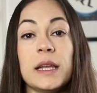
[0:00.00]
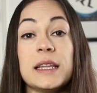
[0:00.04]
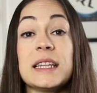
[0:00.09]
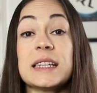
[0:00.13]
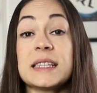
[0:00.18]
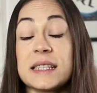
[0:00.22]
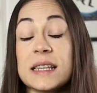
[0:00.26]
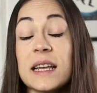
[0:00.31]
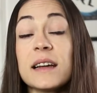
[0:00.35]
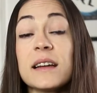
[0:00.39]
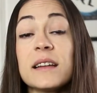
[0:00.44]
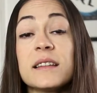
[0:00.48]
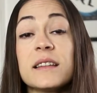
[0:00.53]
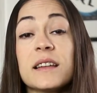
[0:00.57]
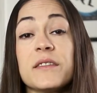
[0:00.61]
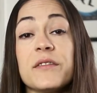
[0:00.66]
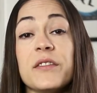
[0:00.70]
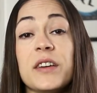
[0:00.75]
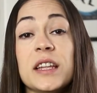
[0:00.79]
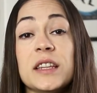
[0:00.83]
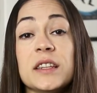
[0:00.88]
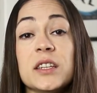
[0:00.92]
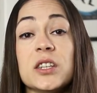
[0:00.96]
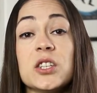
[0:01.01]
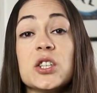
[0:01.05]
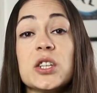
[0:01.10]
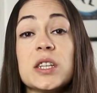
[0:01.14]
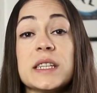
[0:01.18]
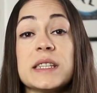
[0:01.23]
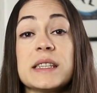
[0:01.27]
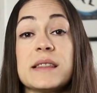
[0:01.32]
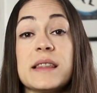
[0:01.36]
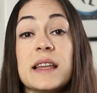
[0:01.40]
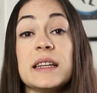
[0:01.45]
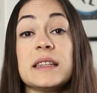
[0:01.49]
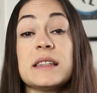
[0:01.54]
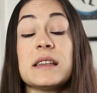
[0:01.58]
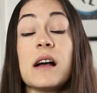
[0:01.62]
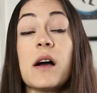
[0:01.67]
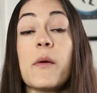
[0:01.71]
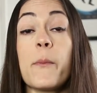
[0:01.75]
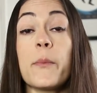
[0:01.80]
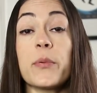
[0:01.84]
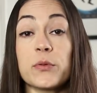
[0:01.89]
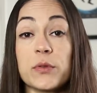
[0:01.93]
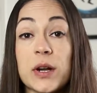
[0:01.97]
The second advantage is
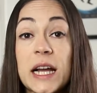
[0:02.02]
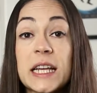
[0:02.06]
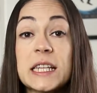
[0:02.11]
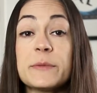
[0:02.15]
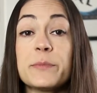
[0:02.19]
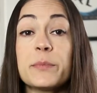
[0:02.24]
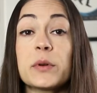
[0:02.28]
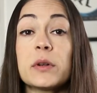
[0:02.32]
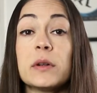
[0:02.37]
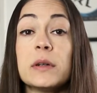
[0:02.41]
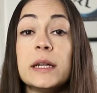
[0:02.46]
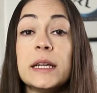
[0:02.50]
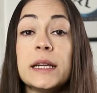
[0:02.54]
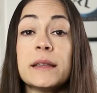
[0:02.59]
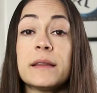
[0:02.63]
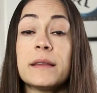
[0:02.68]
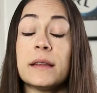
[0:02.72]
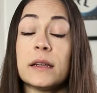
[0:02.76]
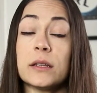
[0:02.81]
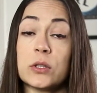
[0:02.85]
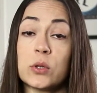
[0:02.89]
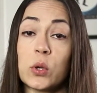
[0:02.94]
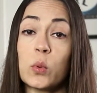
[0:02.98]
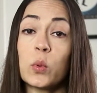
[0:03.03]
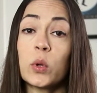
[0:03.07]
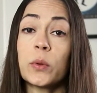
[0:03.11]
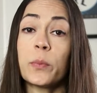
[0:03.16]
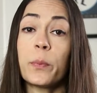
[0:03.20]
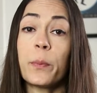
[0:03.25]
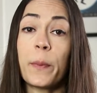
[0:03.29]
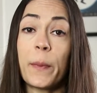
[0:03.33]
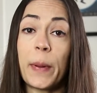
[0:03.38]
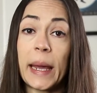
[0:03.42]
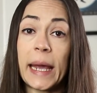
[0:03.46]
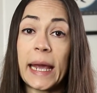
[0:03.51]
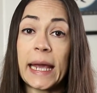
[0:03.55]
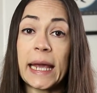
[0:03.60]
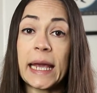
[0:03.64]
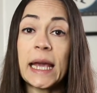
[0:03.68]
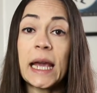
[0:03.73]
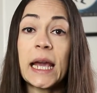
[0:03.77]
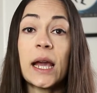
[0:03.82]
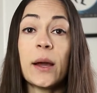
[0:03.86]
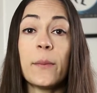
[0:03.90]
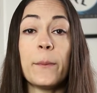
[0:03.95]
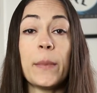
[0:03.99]
that price per lead that you will
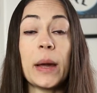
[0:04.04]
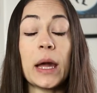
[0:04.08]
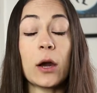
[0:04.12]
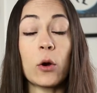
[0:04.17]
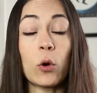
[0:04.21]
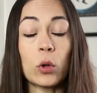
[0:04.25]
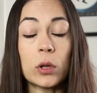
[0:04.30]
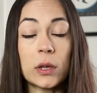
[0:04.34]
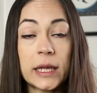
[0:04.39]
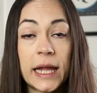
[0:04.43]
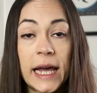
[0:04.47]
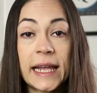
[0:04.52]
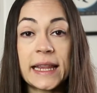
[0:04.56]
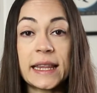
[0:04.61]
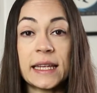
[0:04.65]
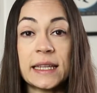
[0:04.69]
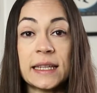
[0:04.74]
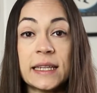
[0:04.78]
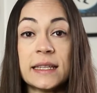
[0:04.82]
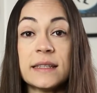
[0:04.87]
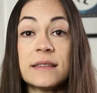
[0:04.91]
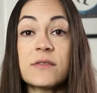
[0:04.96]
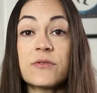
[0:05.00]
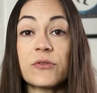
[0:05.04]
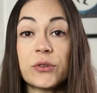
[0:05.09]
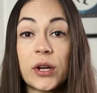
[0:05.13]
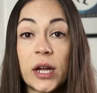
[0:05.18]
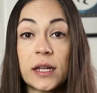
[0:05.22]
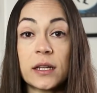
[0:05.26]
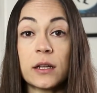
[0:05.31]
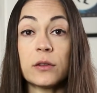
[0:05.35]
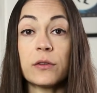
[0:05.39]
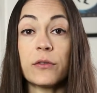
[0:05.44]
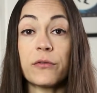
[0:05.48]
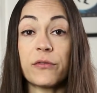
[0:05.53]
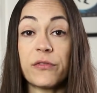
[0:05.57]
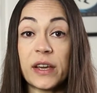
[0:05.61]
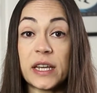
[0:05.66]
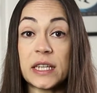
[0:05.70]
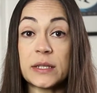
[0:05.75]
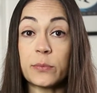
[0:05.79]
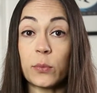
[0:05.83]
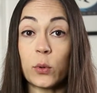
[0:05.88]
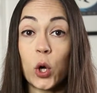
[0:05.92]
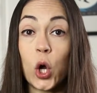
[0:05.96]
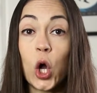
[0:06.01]
pay by collecting it directly to
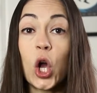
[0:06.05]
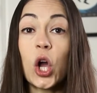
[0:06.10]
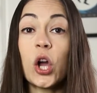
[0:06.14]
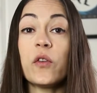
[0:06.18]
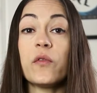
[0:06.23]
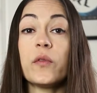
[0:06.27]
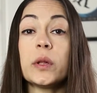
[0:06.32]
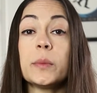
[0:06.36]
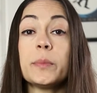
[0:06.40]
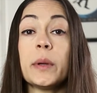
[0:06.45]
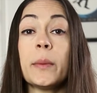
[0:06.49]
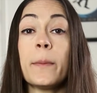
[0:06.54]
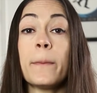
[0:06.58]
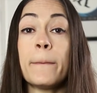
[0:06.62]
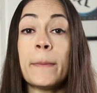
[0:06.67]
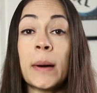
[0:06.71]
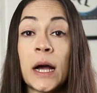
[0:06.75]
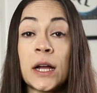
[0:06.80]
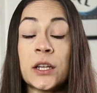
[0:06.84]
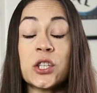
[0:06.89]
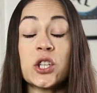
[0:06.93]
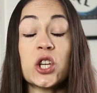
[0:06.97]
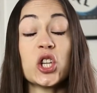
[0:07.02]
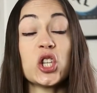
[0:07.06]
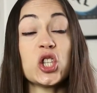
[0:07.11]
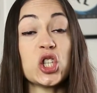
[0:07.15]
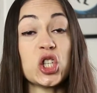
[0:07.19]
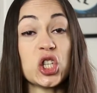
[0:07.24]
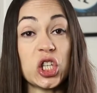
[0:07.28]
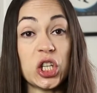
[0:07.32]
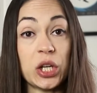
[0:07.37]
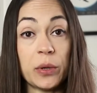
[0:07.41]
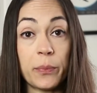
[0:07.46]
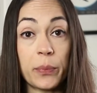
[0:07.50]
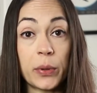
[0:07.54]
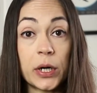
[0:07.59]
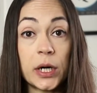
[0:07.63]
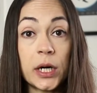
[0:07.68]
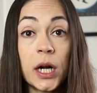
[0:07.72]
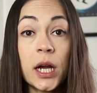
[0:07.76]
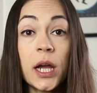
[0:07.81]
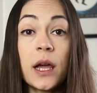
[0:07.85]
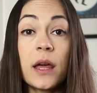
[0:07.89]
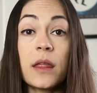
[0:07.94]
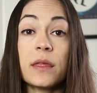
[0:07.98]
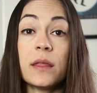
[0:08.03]
Facebook will be much
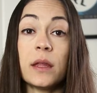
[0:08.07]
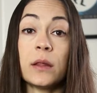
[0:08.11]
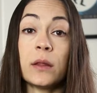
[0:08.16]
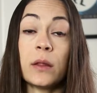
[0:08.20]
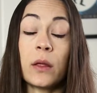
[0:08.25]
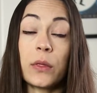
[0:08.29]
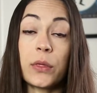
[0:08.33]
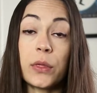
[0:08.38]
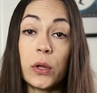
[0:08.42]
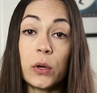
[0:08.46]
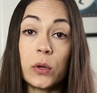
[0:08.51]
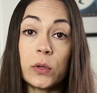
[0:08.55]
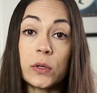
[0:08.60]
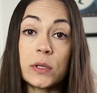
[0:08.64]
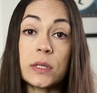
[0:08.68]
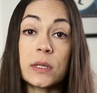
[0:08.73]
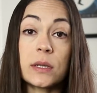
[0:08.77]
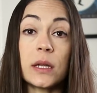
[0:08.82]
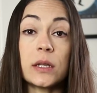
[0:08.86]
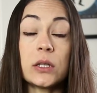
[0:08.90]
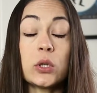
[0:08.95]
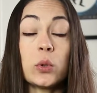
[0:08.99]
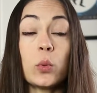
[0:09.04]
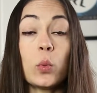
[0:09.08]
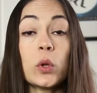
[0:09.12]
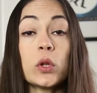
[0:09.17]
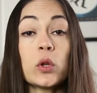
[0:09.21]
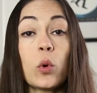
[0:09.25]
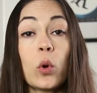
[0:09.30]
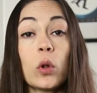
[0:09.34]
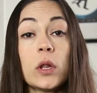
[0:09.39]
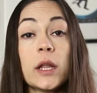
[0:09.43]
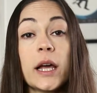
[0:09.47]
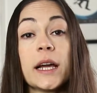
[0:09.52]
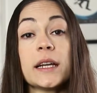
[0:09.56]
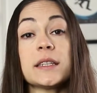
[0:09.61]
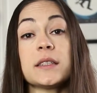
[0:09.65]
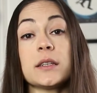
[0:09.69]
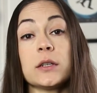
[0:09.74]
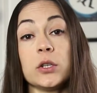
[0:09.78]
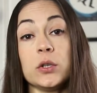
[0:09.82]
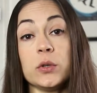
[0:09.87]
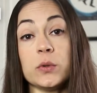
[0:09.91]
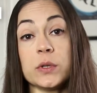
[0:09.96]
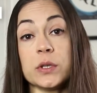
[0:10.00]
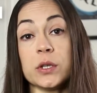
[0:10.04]
cheaper than those that you will
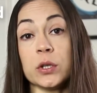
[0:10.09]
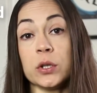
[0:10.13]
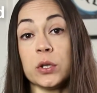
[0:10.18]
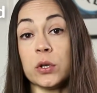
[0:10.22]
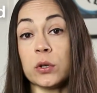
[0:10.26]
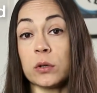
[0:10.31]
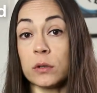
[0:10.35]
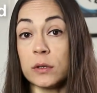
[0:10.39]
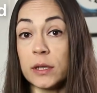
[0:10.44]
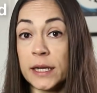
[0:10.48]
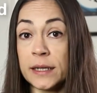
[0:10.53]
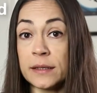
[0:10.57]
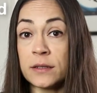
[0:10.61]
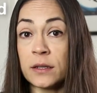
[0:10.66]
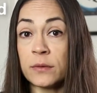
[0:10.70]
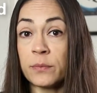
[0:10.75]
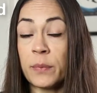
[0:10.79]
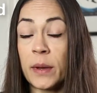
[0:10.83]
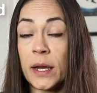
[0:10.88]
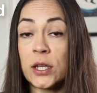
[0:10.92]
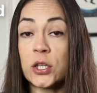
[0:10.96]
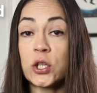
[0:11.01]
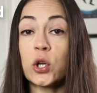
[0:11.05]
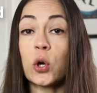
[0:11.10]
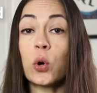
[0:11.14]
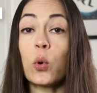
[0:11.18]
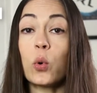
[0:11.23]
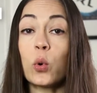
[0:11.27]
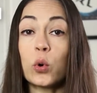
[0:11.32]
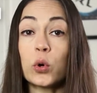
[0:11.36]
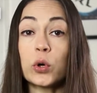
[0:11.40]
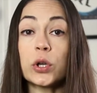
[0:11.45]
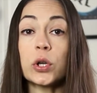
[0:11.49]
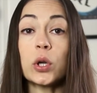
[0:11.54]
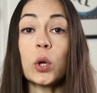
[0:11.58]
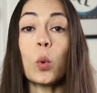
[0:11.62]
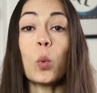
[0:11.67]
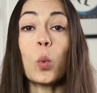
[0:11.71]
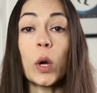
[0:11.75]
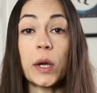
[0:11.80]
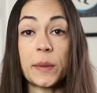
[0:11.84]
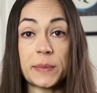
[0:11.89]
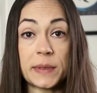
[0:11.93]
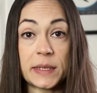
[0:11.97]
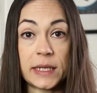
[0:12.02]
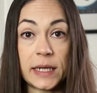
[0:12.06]
collect using your landing page or your
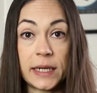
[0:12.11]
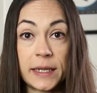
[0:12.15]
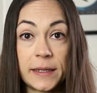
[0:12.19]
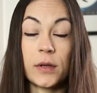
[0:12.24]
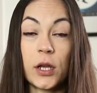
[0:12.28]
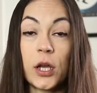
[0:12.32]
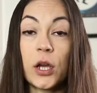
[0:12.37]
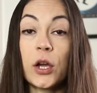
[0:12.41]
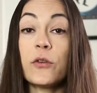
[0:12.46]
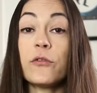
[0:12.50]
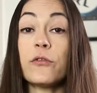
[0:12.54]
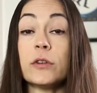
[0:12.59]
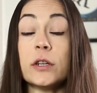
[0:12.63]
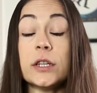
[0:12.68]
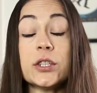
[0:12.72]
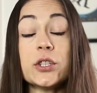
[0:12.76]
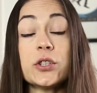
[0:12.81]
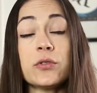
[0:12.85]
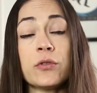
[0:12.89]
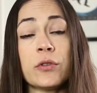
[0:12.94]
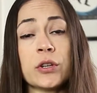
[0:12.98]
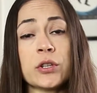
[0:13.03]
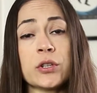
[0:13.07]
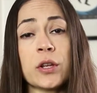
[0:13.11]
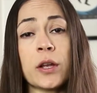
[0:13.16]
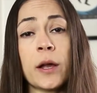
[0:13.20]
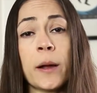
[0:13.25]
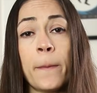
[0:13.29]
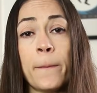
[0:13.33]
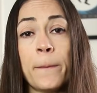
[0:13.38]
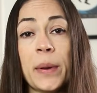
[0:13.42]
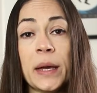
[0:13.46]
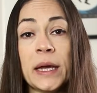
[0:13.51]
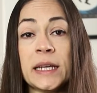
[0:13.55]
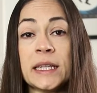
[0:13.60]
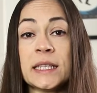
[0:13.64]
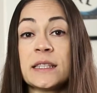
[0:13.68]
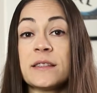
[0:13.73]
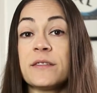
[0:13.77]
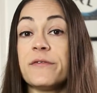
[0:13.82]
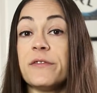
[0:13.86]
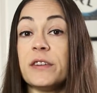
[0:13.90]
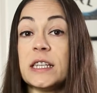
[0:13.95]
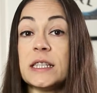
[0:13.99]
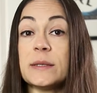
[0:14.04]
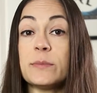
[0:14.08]
website. For lead generation campaigns,
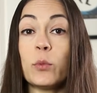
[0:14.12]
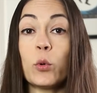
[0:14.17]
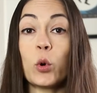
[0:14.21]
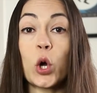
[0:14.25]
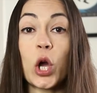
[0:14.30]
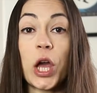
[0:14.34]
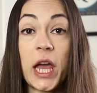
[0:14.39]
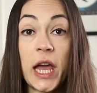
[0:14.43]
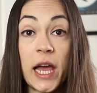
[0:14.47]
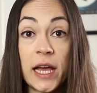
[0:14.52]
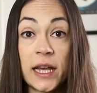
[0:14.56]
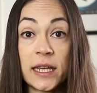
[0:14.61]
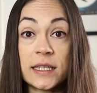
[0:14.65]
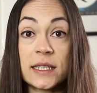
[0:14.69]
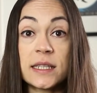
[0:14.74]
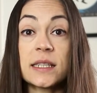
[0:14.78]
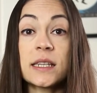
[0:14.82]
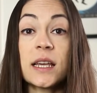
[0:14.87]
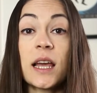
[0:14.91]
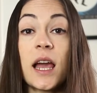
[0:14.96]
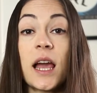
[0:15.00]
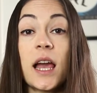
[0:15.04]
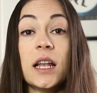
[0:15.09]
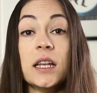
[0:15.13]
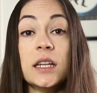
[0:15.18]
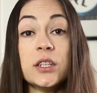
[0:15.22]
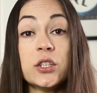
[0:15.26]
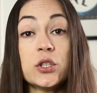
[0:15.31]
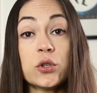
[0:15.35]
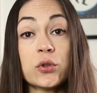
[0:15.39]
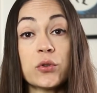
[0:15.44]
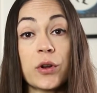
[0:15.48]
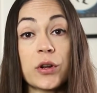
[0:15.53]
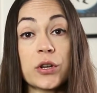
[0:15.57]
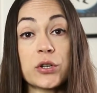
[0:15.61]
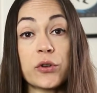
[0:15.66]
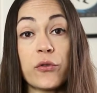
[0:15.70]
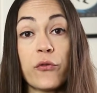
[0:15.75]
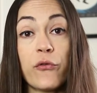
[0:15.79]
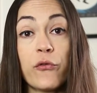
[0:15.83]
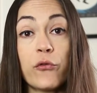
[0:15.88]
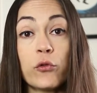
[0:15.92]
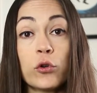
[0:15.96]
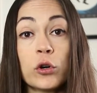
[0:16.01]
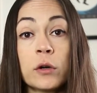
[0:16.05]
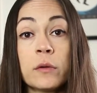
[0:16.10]
Facebook has a lead generation
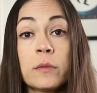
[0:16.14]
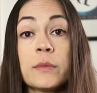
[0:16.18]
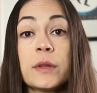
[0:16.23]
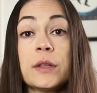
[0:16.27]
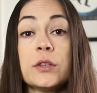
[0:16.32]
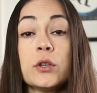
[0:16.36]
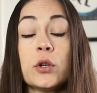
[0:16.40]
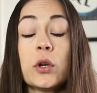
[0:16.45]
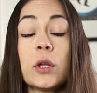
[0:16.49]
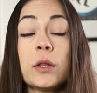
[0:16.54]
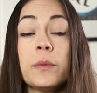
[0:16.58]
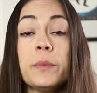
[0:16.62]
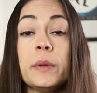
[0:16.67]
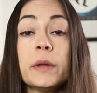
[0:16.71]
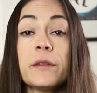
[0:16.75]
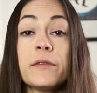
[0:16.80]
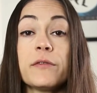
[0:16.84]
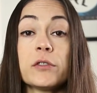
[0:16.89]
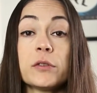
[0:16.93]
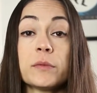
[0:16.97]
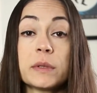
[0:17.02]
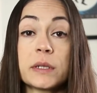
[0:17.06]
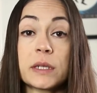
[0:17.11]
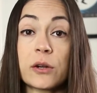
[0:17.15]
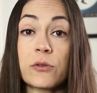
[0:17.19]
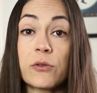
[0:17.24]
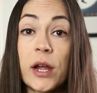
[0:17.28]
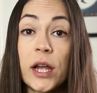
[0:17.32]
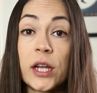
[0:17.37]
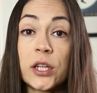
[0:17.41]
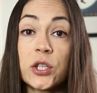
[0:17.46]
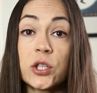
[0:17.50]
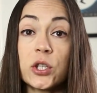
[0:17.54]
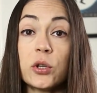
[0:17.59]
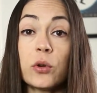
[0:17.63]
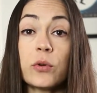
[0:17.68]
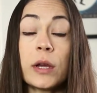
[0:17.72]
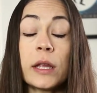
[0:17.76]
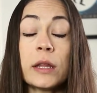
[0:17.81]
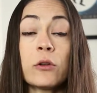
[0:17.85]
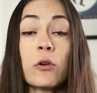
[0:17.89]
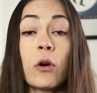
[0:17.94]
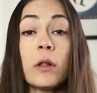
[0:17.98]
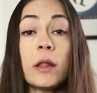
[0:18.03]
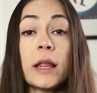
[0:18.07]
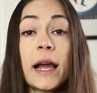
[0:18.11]
form that you can build from scratch. You
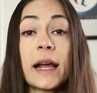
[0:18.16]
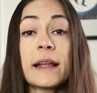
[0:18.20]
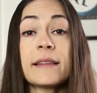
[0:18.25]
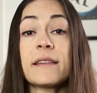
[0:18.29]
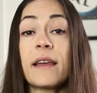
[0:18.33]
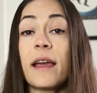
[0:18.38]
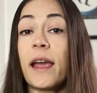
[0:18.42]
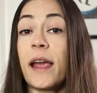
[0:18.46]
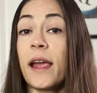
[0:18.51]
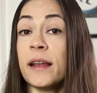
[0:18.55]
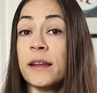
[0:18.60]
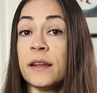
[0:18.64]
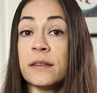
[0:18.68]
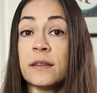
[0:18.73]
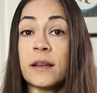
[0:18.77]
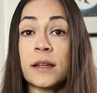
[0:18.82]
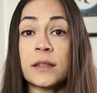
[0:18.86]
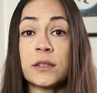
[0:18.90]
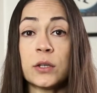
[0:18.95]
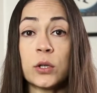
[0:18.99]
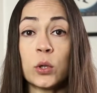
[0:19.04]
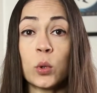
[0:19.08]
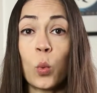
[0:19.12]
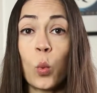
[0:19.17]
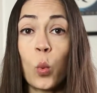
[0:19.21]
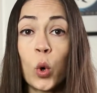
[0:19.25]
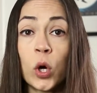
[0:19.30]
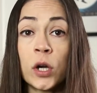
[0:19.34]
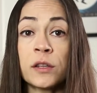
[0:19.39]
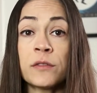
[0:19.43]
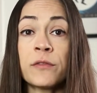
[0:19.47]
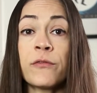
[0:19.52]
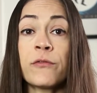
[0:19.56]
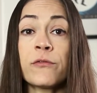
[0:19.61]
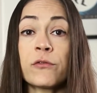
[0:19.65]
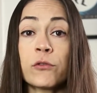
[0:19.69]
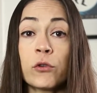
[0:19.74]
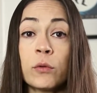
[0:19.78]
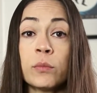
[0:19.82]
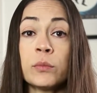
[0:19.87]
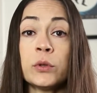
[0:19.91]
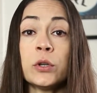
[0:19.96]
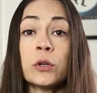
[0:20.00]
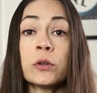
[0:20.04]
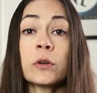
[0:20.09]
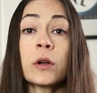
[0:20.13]
can collect any data you want
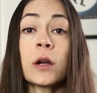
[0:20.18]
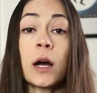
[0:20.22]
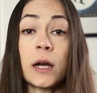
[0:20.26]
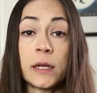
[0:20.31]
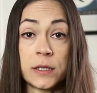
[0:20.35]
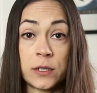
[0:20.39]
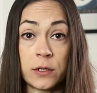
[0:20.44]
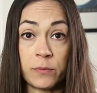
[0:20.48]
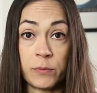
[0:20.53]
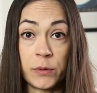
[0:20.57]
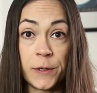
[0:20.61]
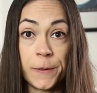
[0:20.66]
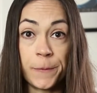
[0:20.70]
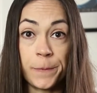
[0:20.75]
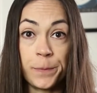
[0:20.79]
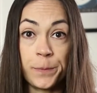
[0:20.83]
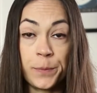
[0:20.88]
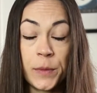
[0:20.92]
from your customer.